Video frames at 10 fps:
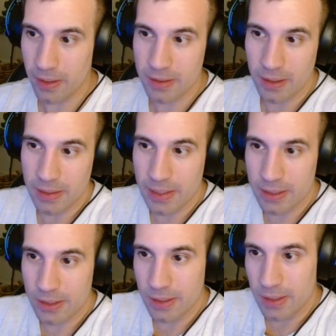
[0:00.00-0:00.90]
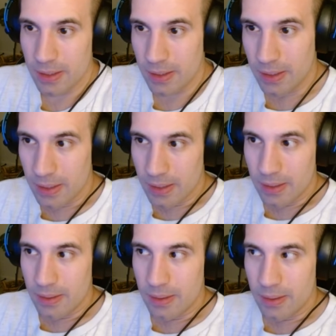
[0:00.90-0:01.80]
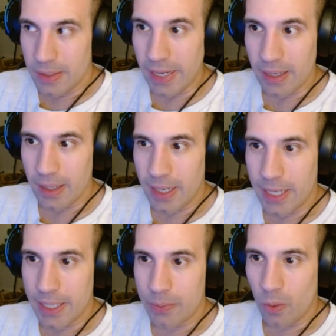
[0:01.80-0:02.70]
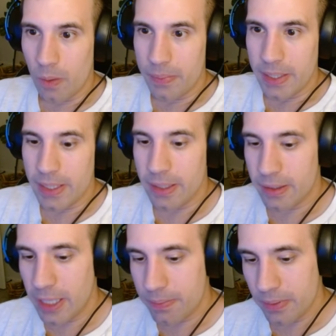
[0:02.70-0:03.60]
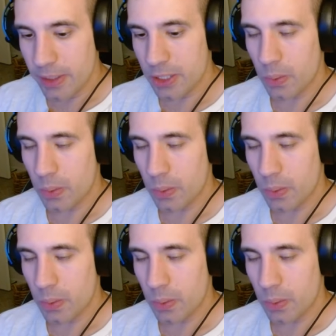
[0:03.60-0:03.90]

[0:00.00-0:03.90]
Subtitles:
on this. Yeah, I won't be keeping this